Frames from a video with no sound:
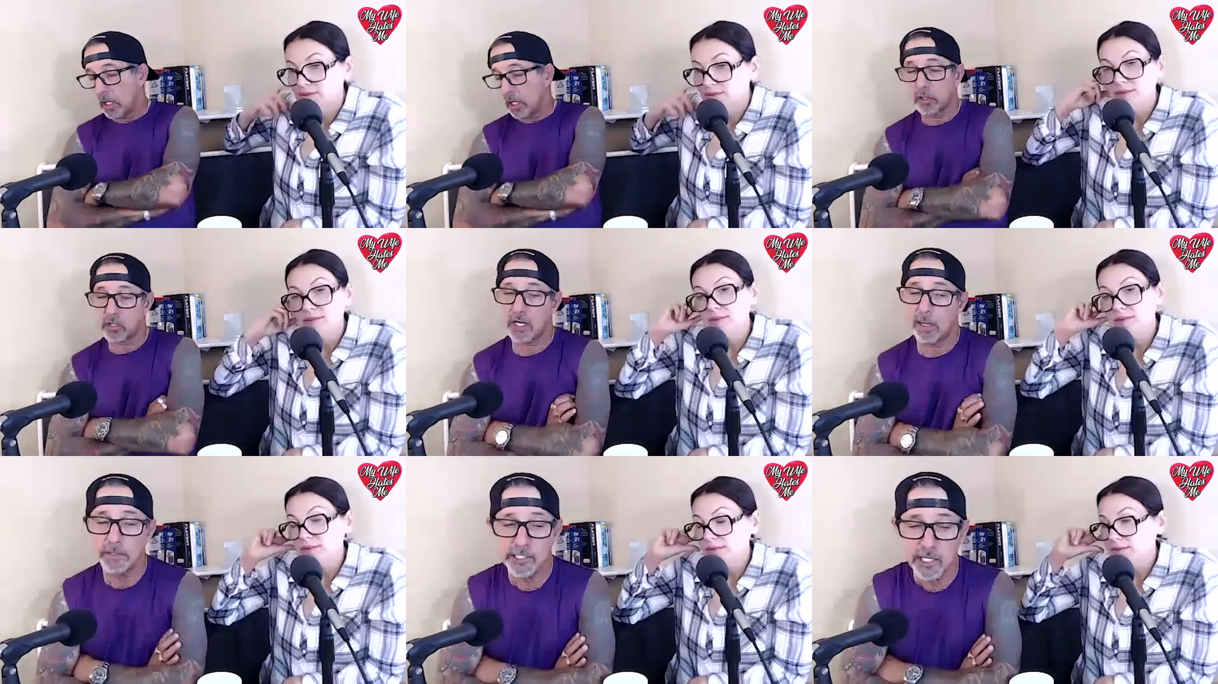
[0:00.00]

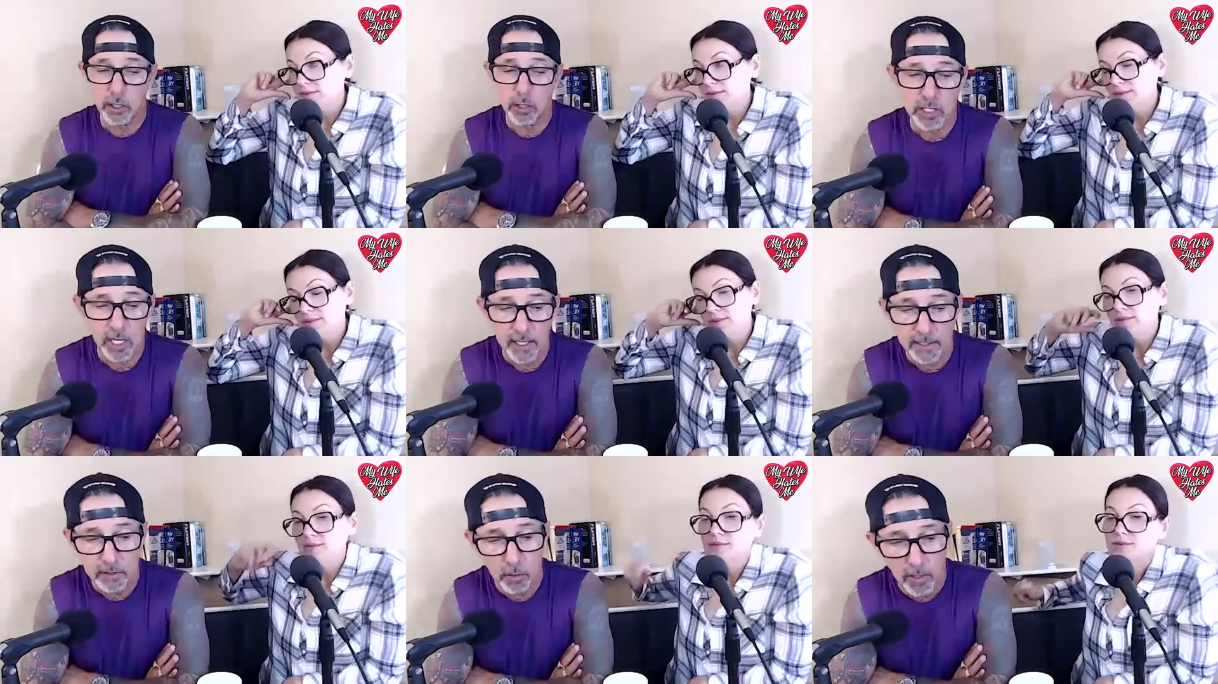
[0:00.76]
Speaker 1: some shows I
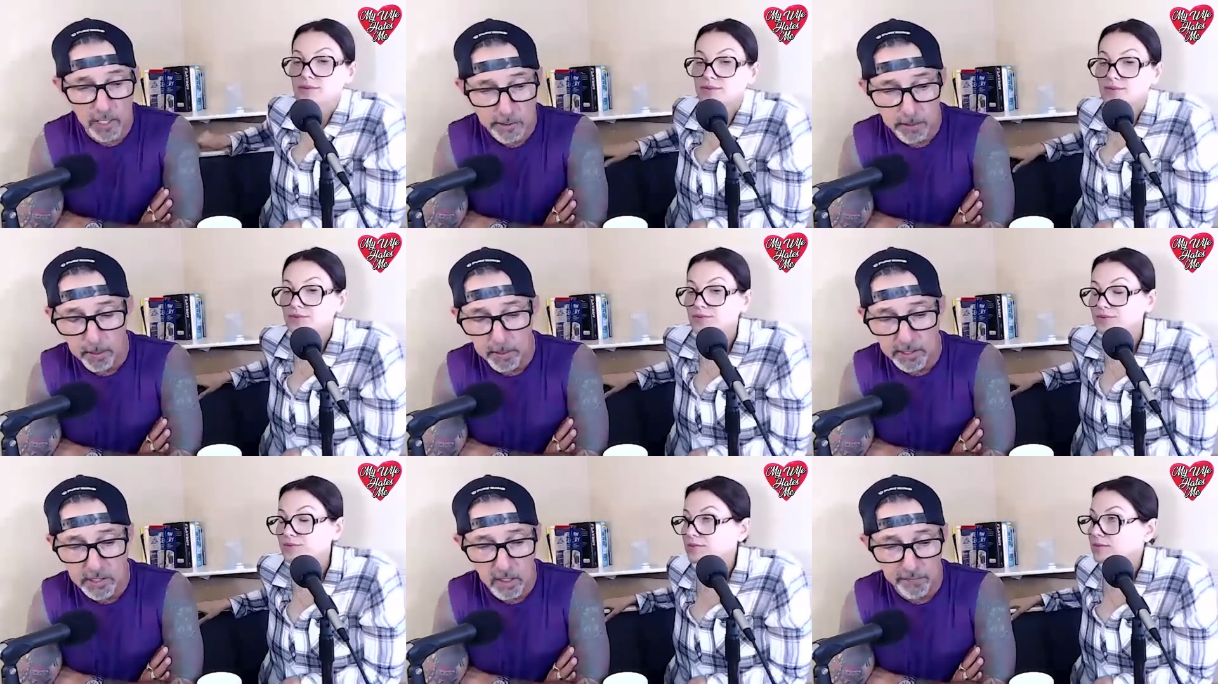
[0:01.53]
like to watch by
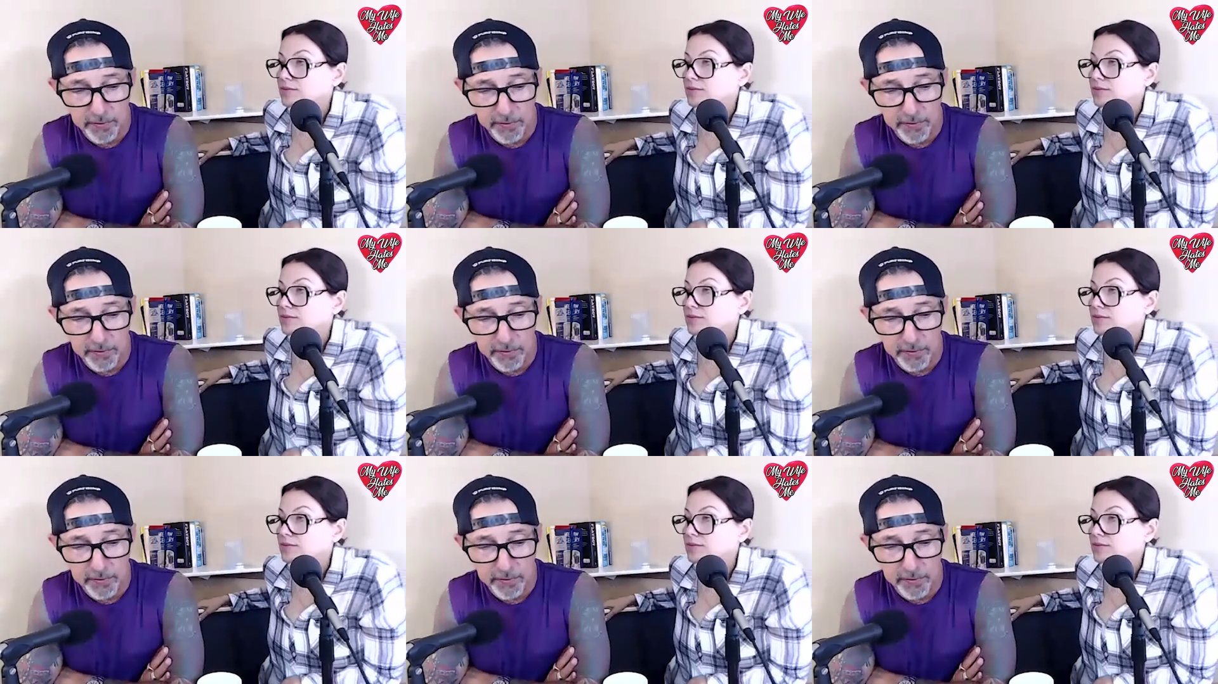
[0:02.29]
myself